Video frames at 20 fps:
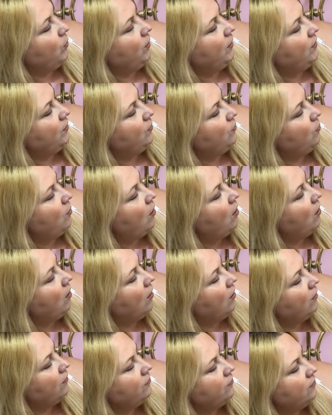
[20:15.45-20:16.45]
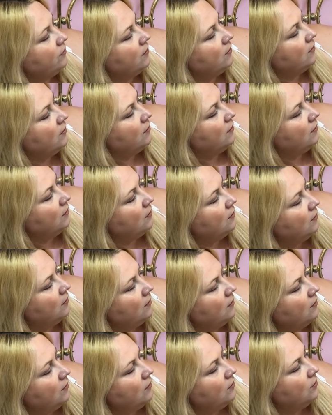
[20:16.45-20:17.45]
Or you can do half.
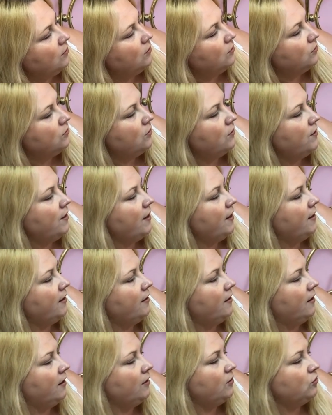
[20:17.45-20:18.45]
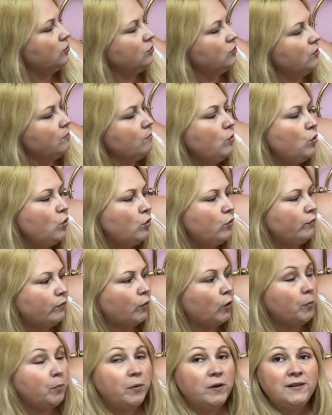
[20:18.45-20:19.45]
So then it doesn't move
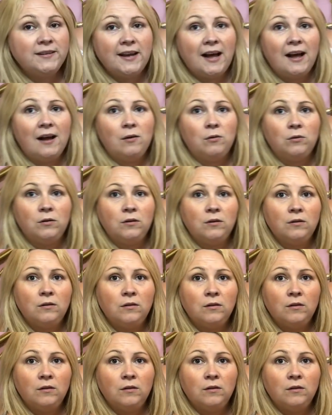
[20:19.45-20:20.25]
up and down.